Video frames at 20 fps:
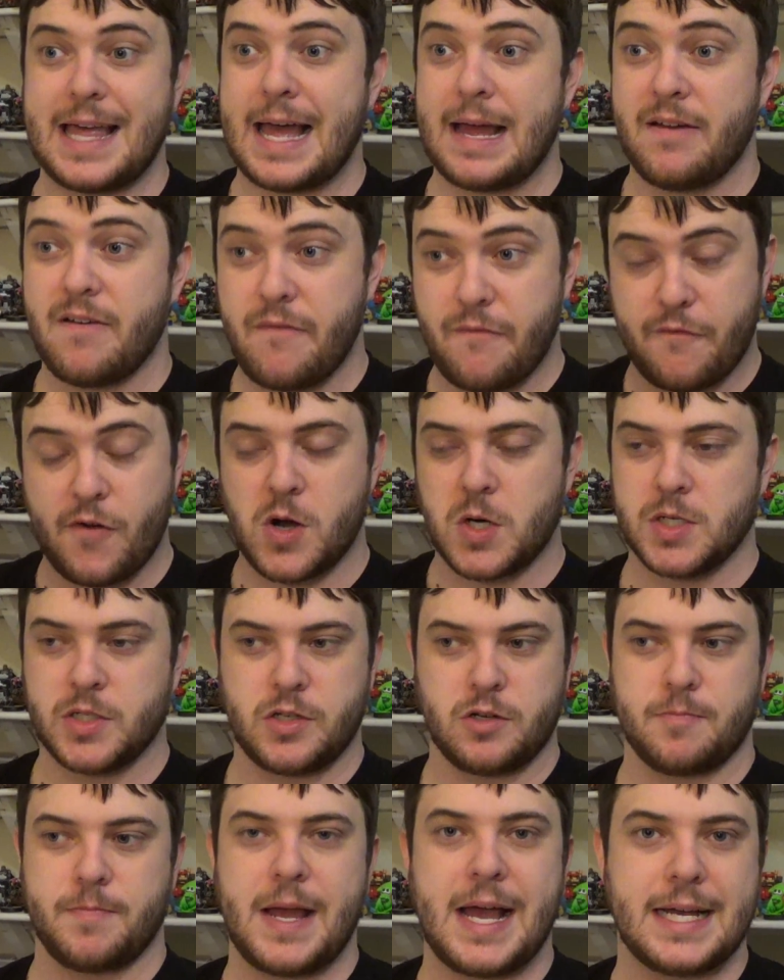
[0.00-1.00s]
that
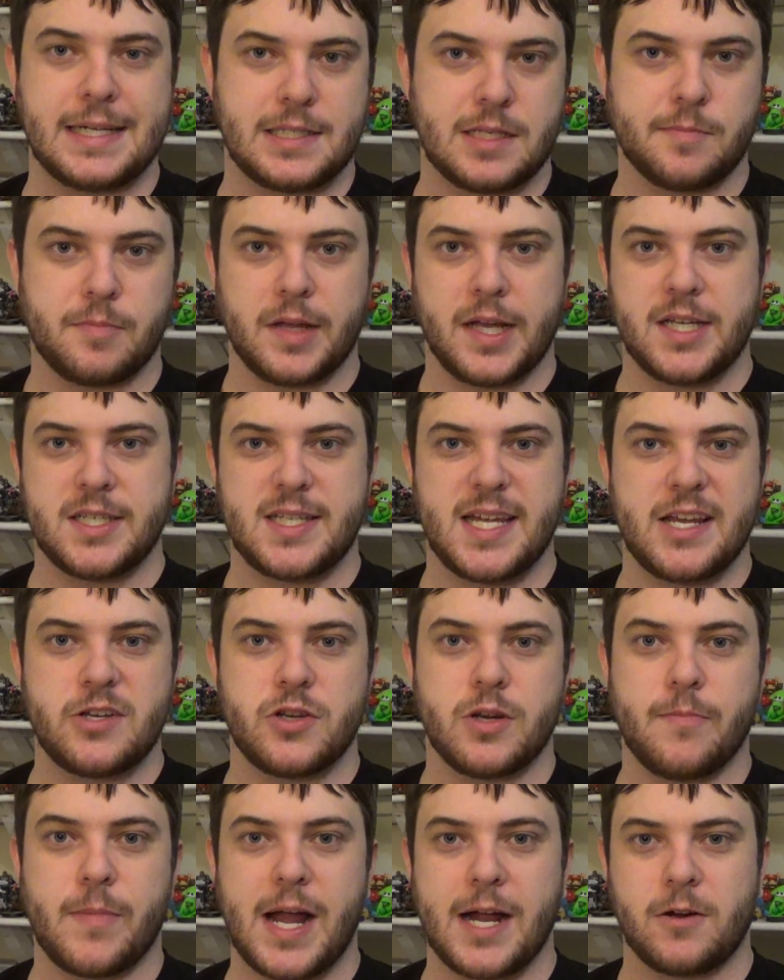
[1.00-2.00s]
far surpass the
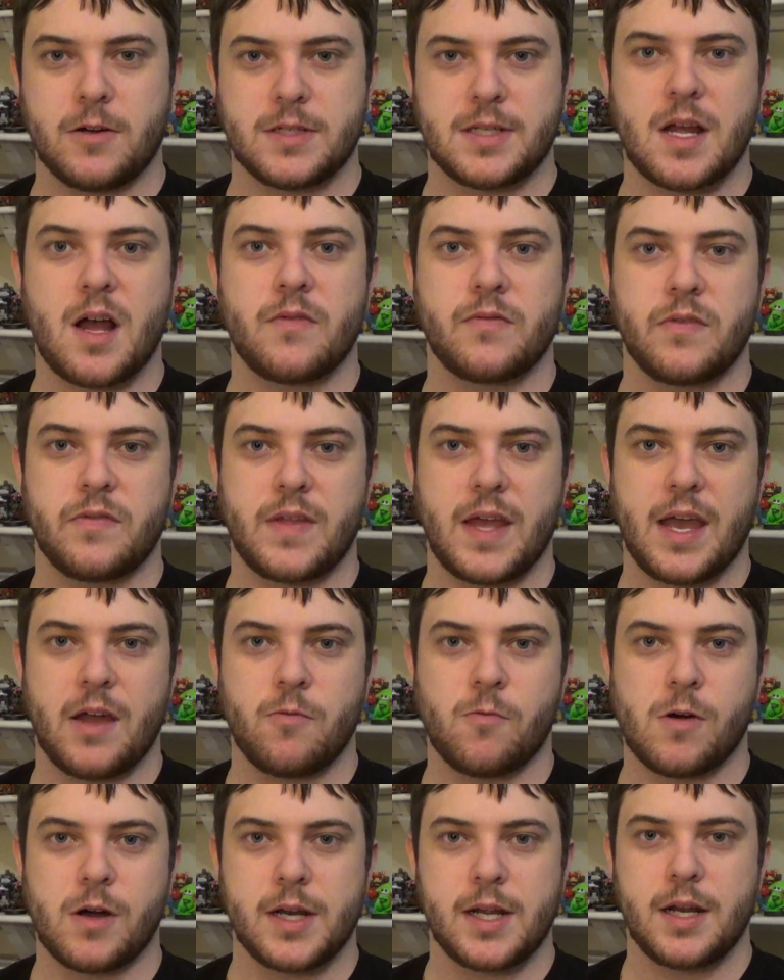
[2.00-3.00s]
PlayStation and Microsoft if they
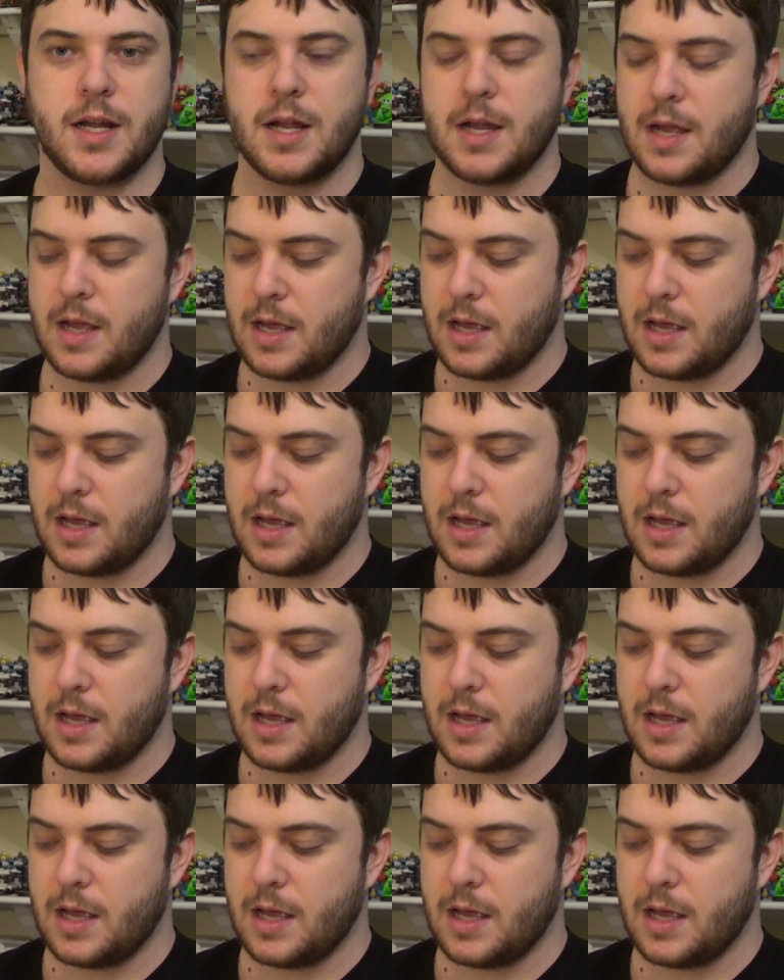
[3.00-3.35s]
had wanted.